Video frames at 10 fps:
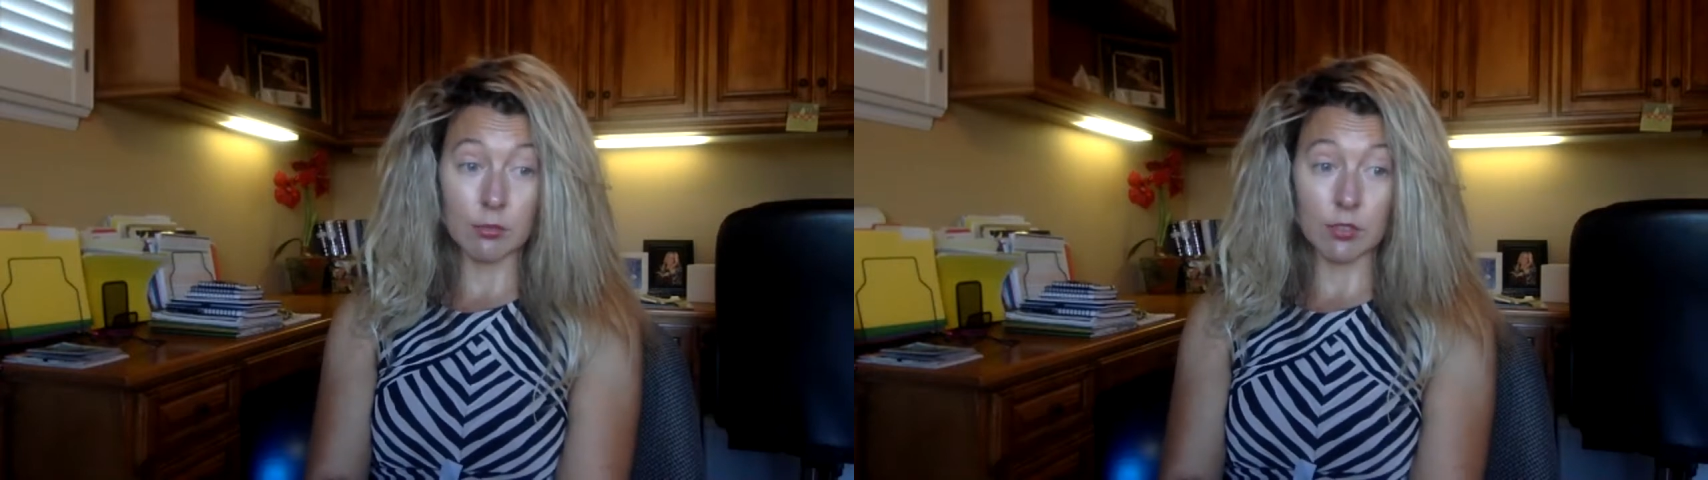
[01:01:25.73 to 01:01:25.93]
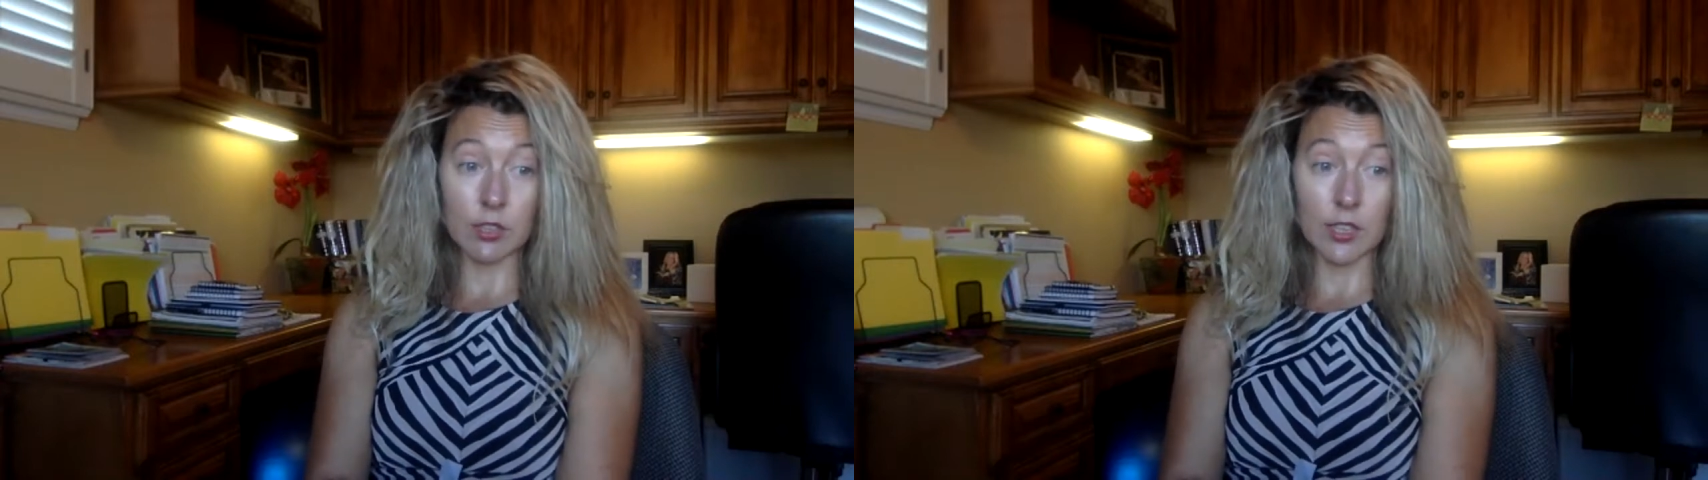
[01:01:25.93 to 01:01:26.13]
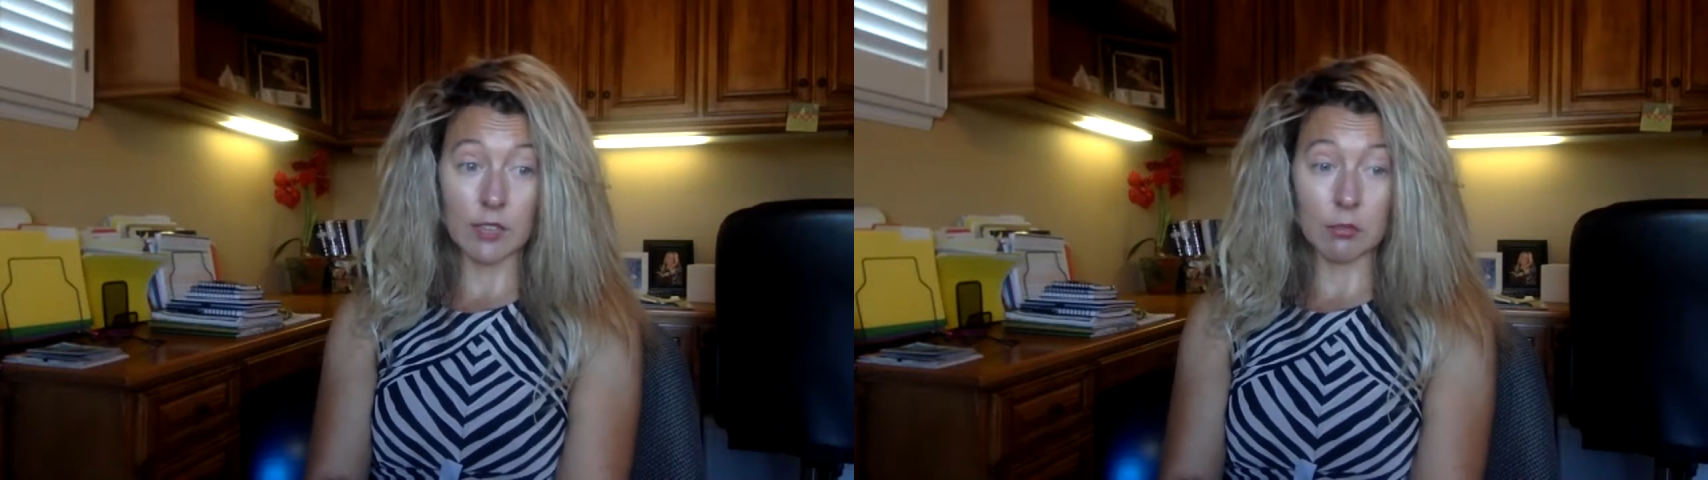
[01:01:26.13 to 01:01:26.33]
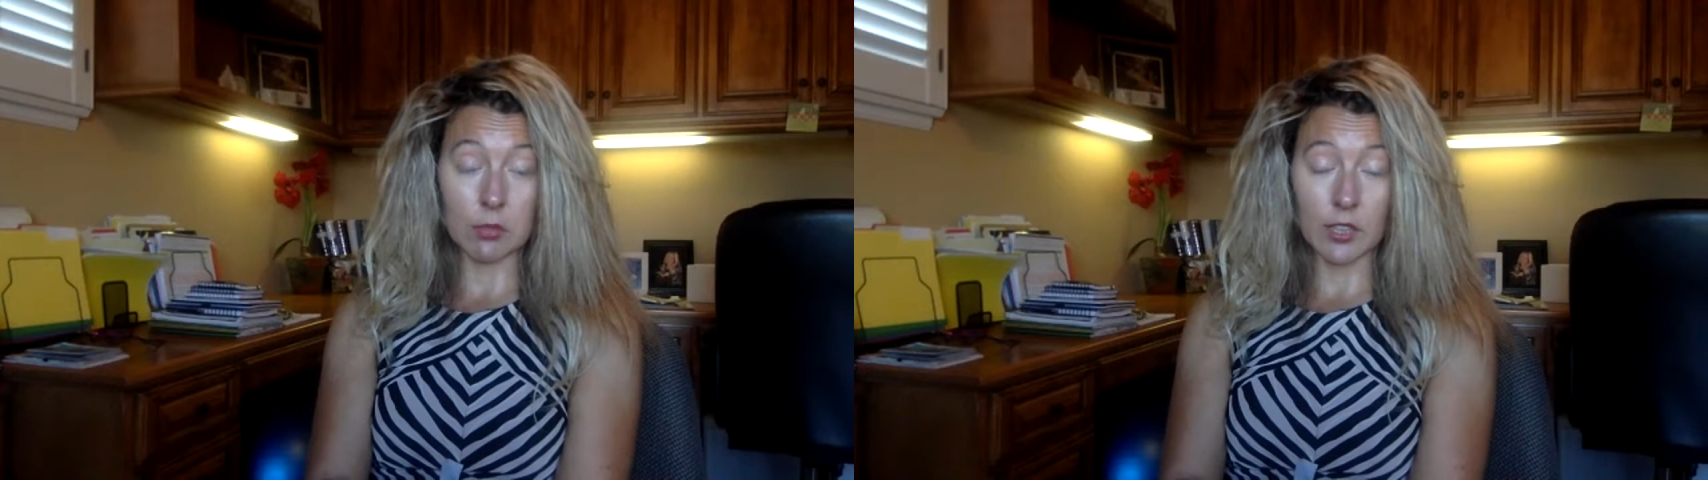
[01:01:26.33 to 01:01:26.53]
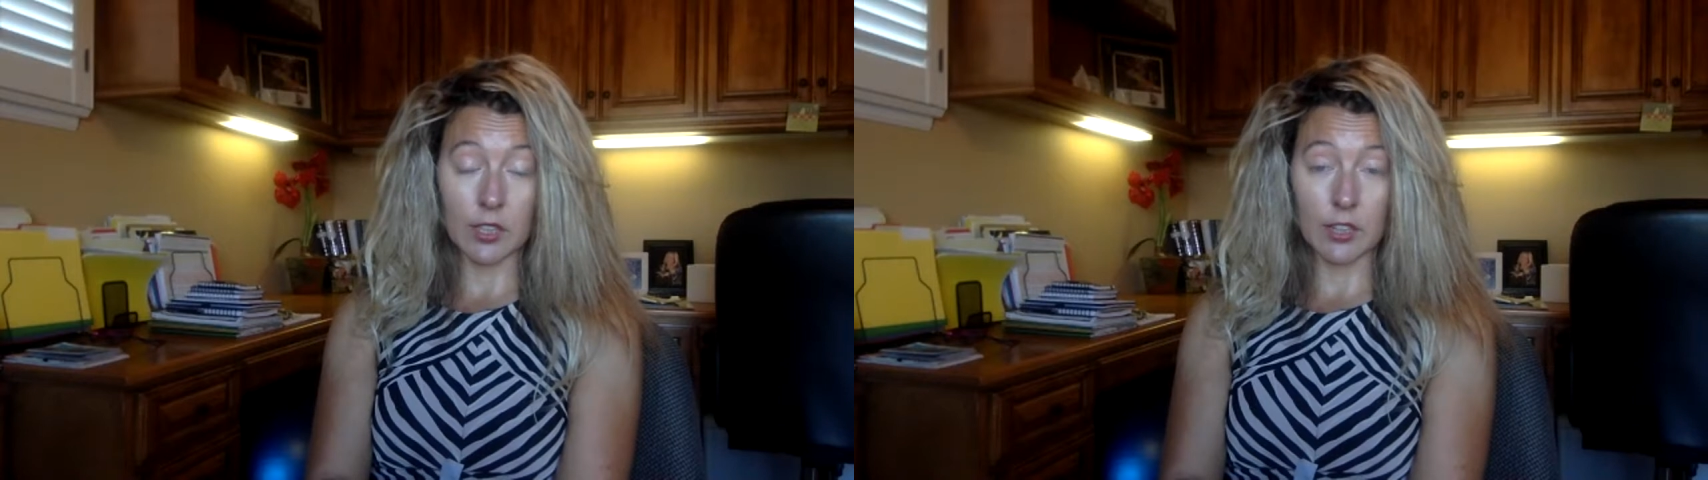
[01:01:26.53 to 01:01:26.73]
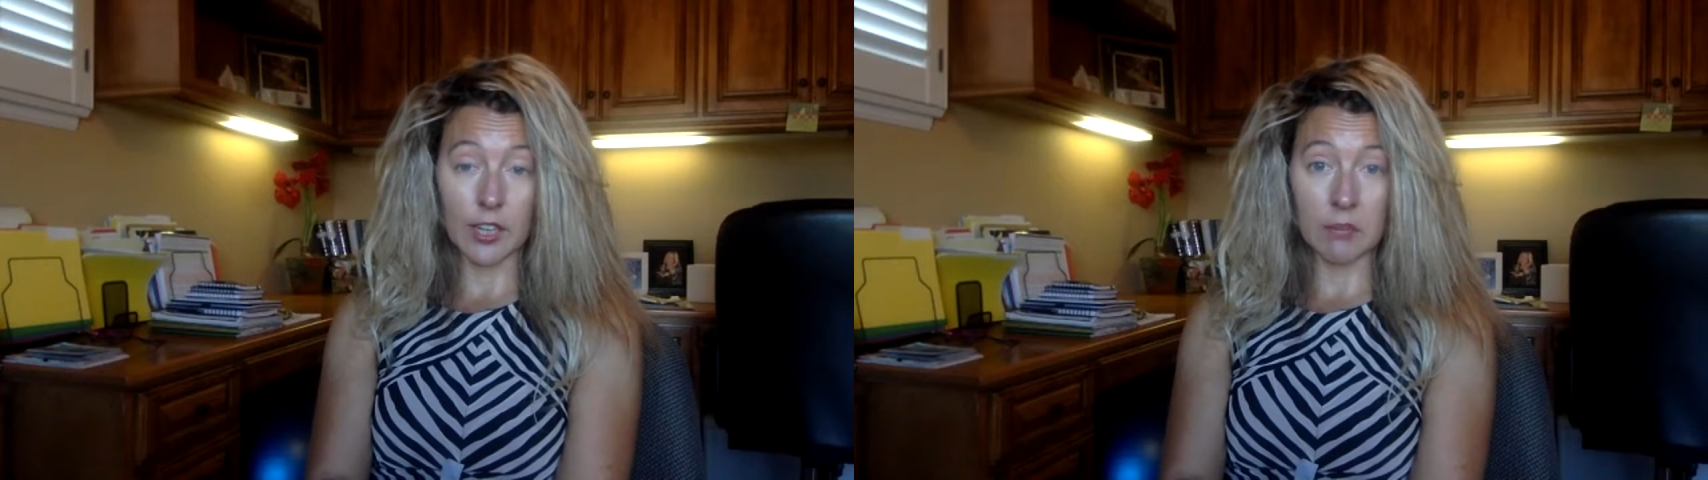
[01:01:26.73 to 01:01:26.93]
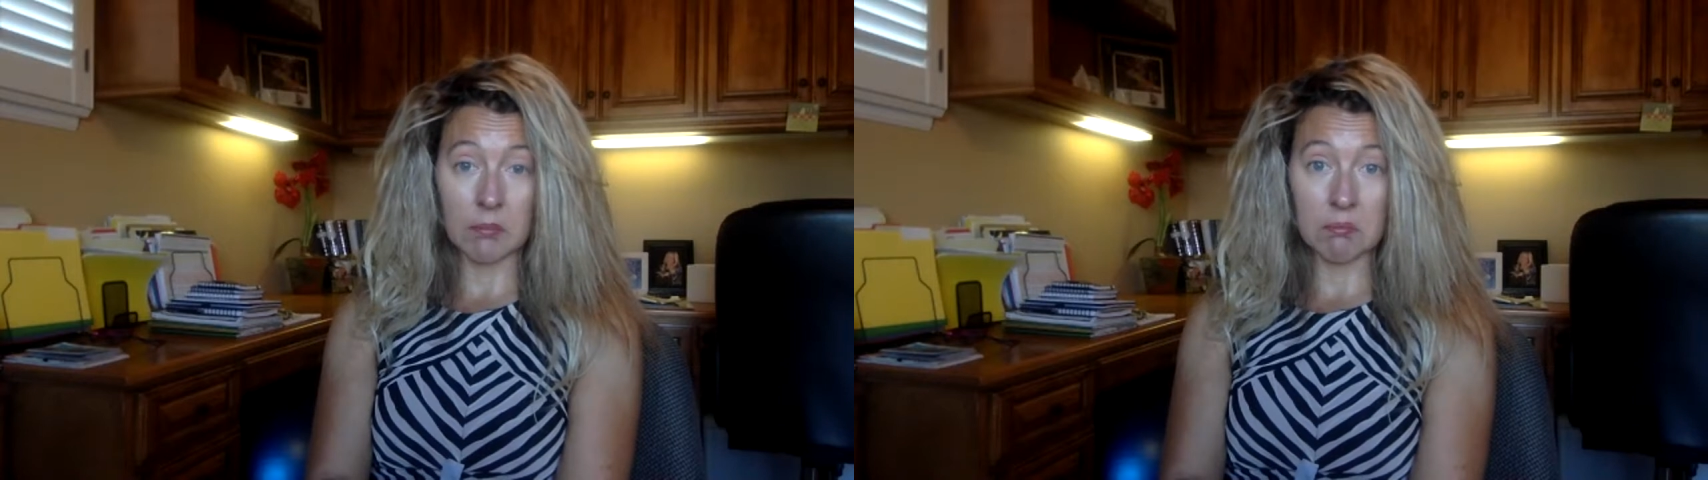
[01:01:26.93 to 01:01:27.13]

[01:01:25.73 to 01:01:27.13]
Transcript: really, really great.